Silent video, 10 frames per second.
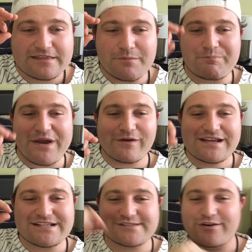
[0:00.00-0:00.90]
The
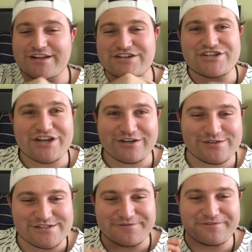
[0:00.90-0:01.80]
berries stored in
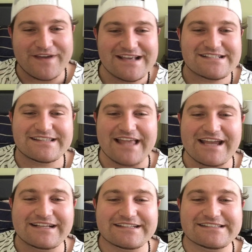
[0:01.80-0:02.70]
Shuckle's
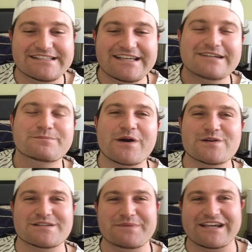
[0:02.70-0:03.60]
vase-like
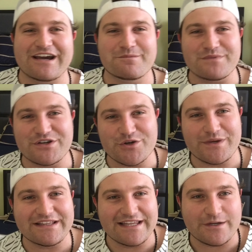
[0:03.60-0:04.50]
decompose and become
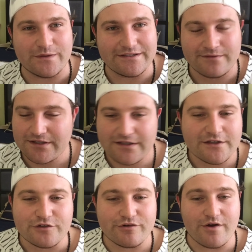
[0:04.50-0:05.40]
gooey liquid.
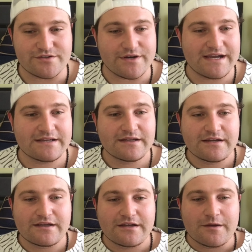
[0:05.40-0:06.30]
Gross, right?
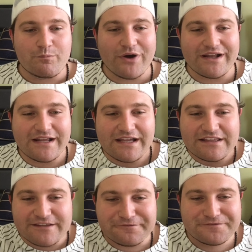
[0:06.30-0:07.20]

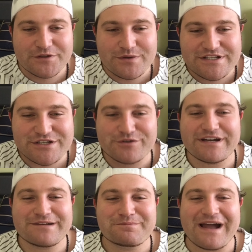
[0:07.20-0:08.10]
But the fluid
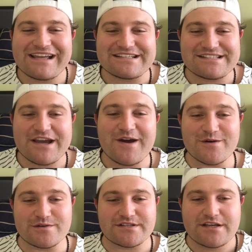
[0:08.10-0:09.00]
secreted by its
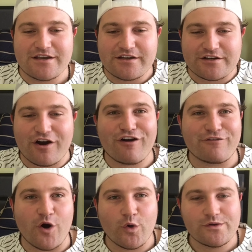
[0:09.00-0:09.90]
toes carve
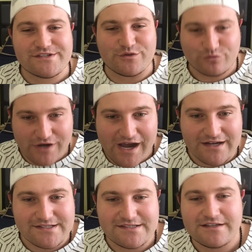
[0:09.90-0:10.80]
holes in
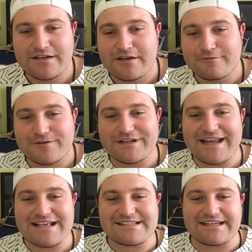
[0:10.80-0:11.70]
rocks for
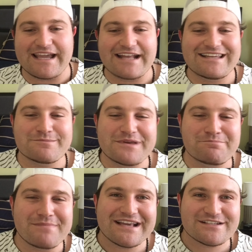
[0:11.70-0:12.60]
nesting and can be
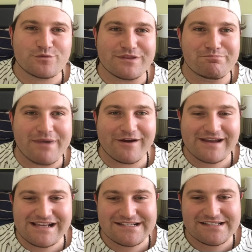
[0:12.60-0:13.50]
mixed with
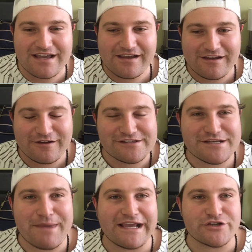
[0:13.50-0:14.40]
berries
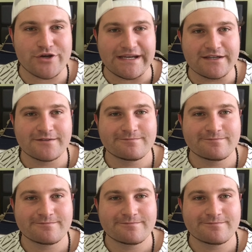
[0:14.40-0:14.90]
to make a drink.